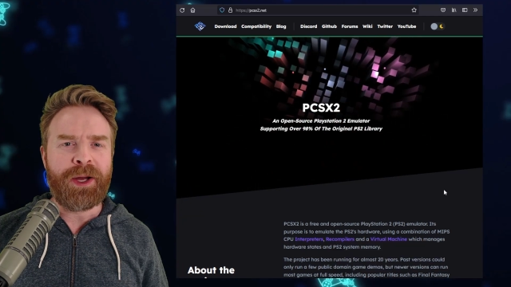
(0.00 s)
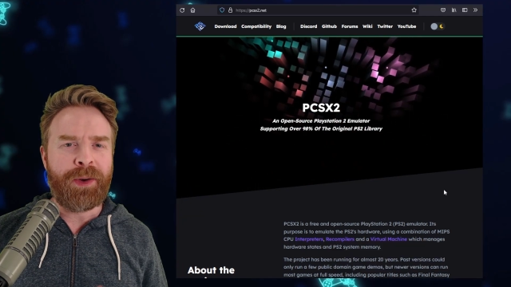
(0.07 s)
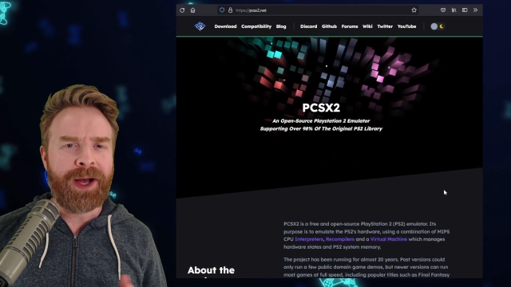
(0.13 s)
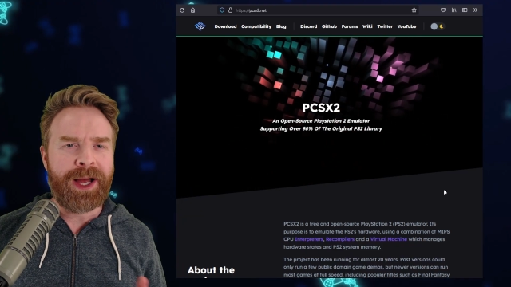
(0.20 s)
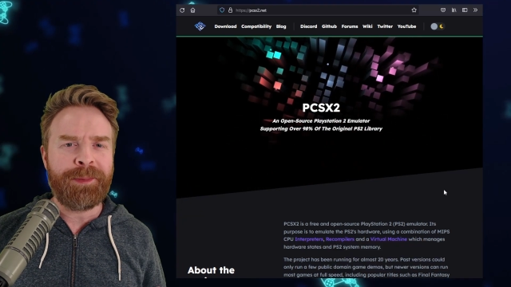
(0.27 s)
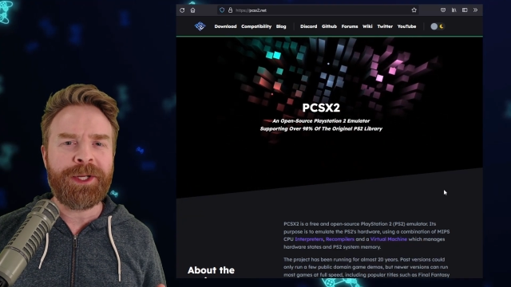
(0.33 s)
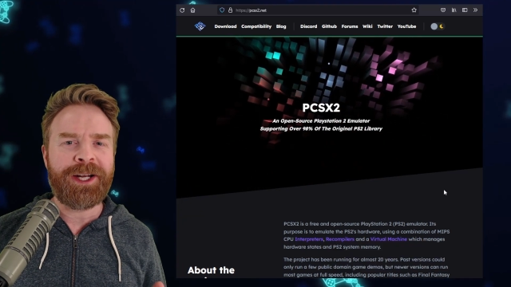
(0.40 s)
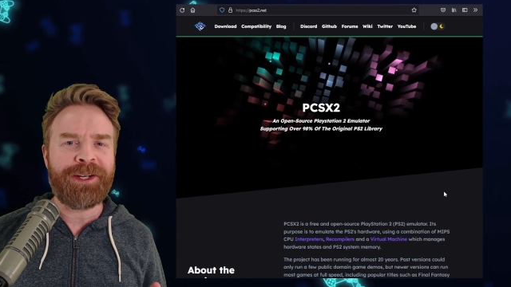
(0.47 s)
Now,
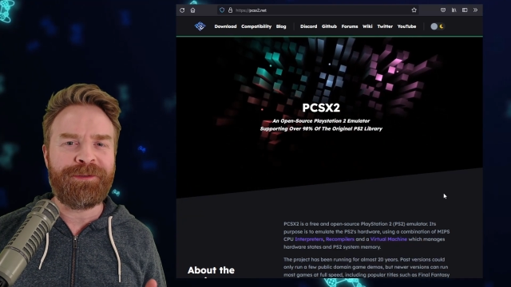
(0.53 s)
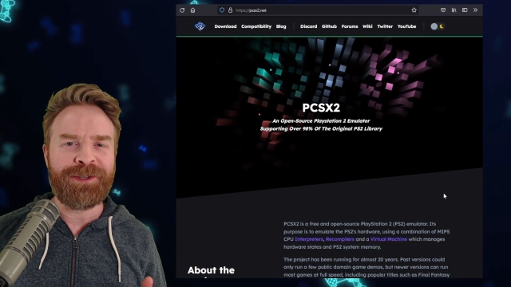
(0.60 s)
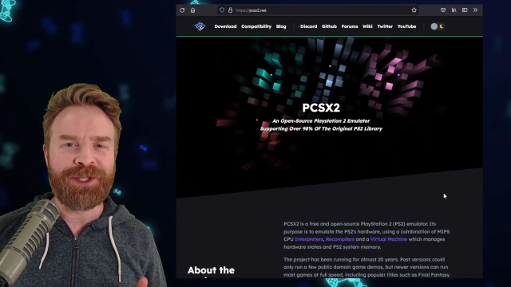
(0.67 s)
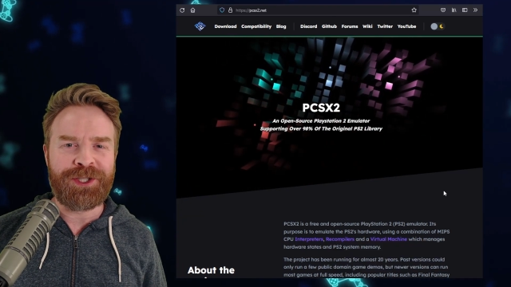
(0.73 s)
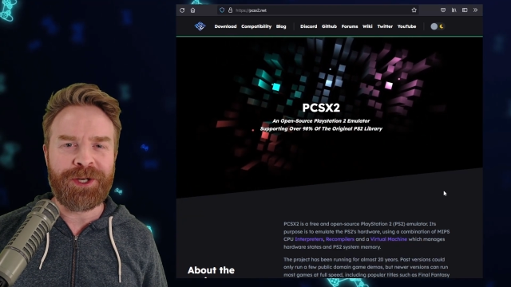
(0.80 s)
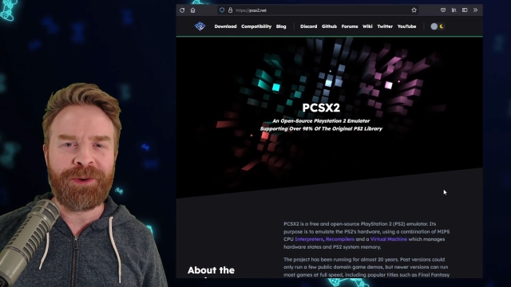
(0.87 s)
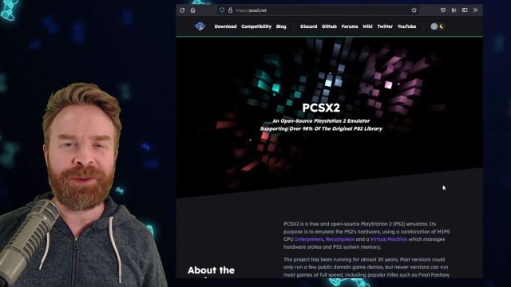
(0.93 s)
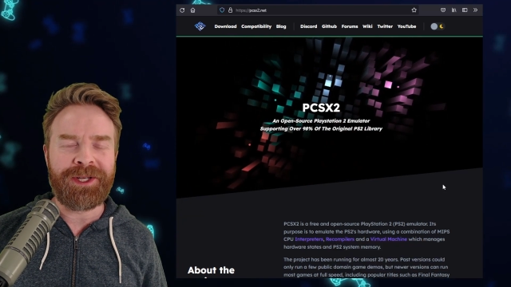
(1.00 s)
I'm not even
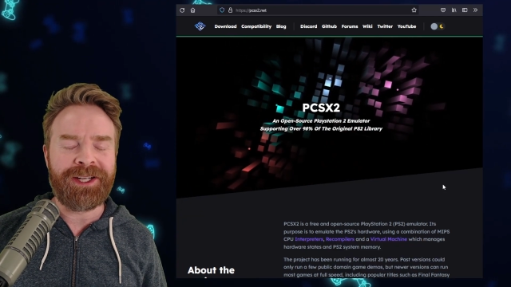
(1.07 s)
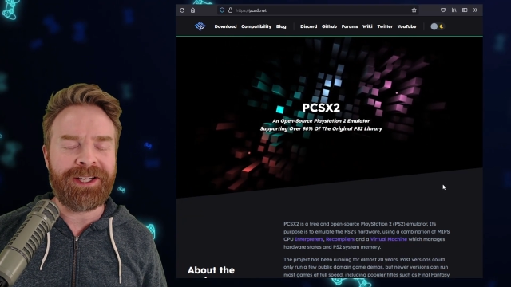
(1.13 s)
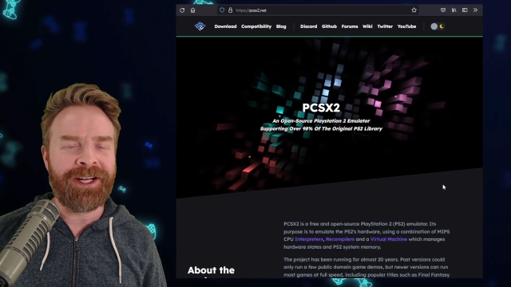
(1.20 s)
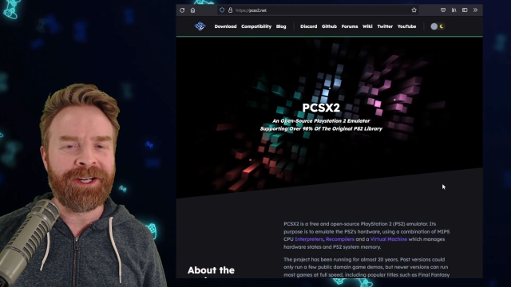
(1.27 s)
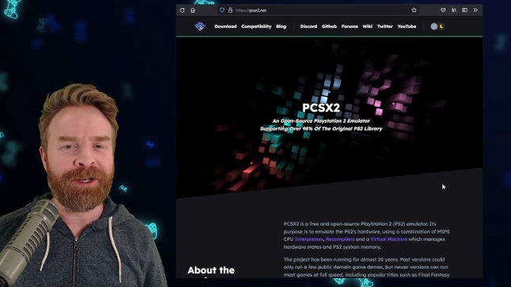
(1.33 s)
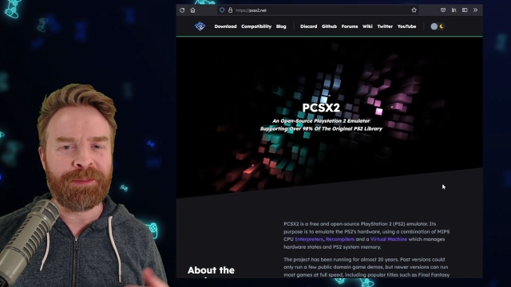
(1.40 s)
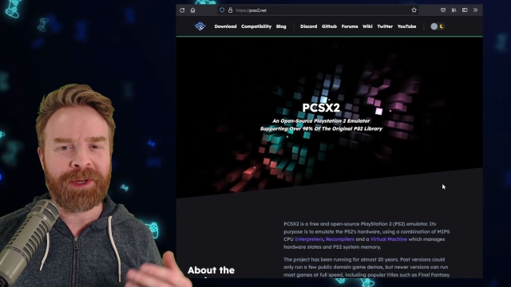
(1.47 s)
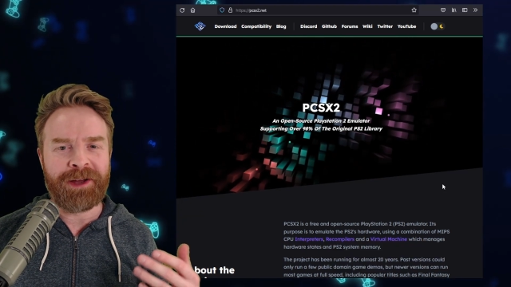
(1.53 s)
joking
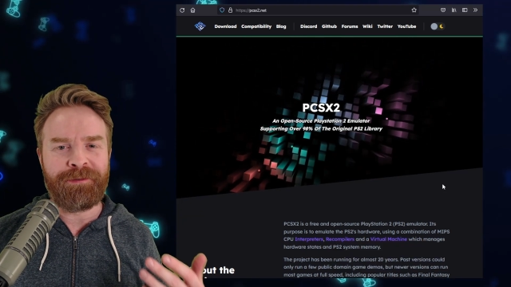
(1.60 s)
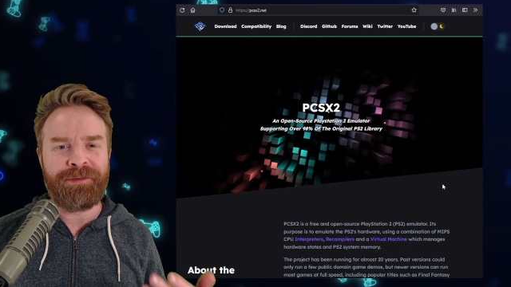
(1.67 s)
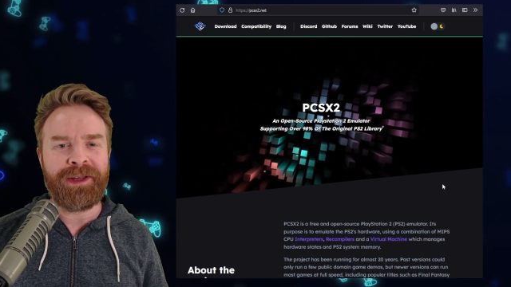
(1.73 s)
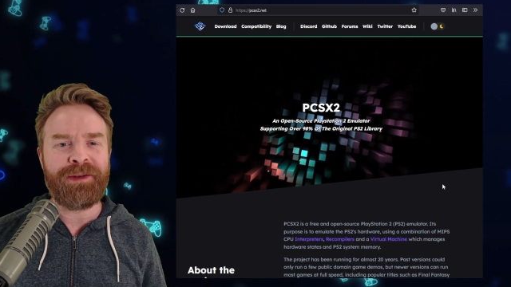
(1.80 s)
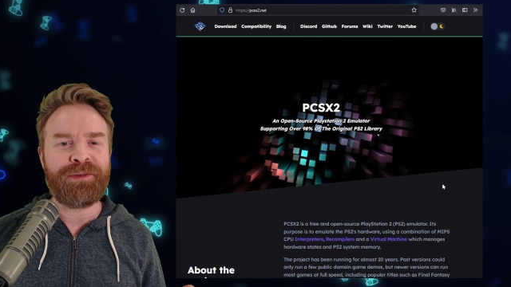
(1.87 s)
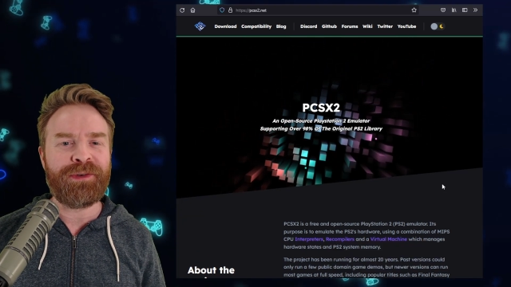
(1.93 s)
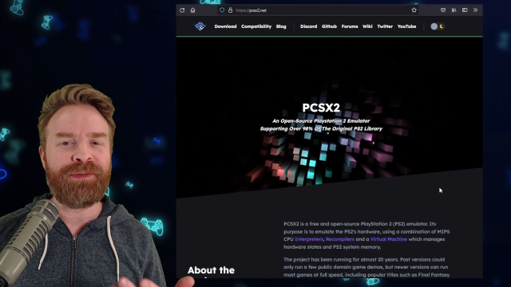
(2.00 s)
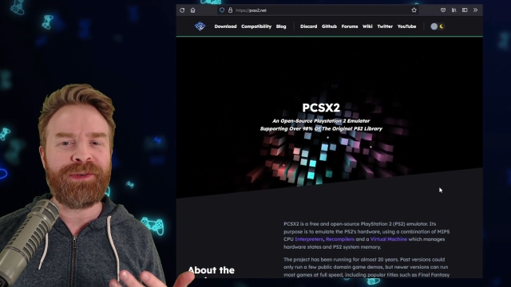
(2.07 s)
here, my
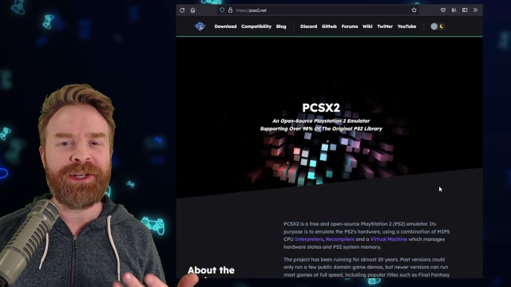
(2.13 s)
favorite